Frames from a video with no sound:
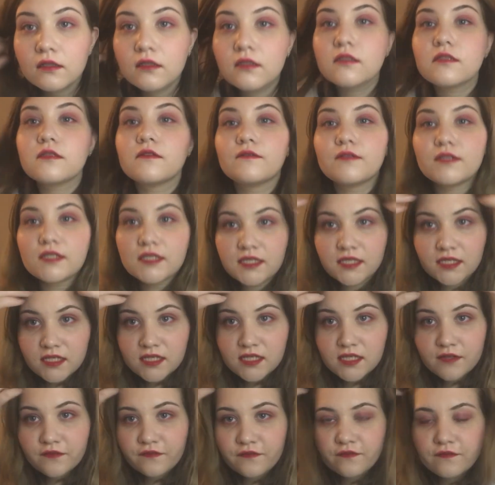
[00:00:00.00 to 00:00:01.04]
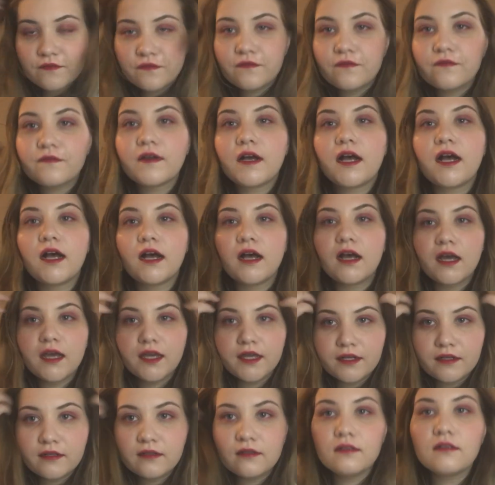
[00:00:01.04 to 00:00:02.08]
So this is the
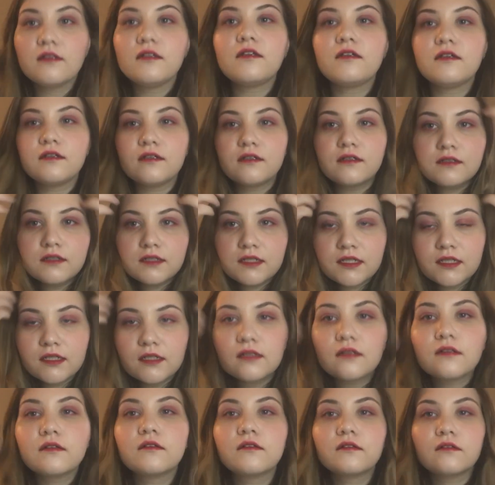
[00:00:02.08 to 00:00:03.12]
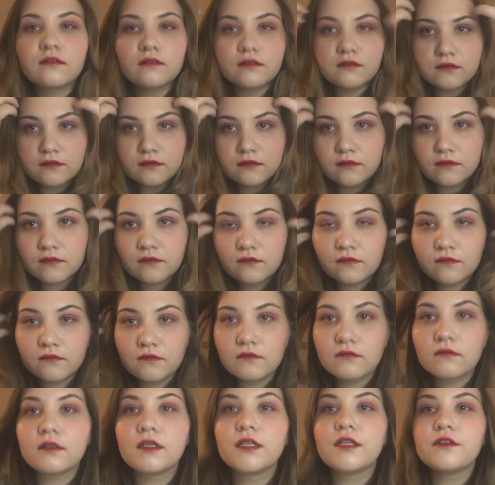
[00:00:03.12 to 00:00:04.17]
final look.
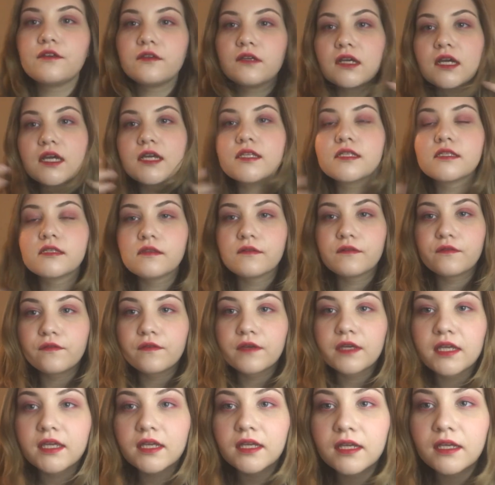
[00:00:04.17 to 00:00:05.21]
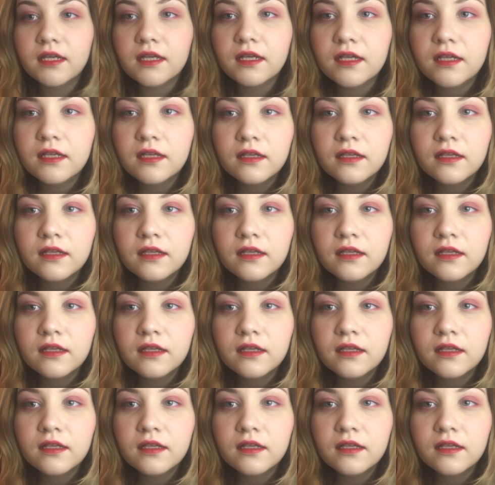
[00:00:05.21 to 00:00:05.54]
What do you guys think?